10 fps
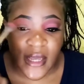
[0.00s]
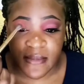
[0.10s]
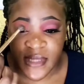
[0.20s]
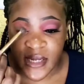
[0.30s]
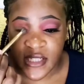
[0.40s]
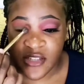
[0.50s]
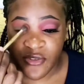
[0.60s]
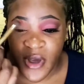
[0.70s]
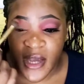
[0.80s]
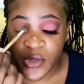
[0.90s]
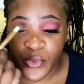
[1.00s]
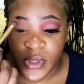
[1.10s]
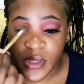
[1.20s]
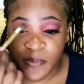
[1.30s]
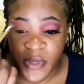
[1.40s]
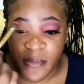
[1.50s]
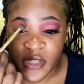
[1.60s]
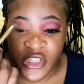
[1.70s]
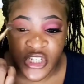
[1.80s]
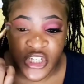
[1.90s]
I am satisfied with the
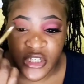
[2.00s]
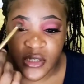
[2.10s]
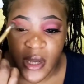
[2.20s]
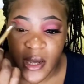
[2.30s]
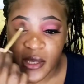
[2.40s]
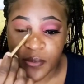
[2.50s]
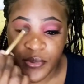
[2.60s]
pigmentation I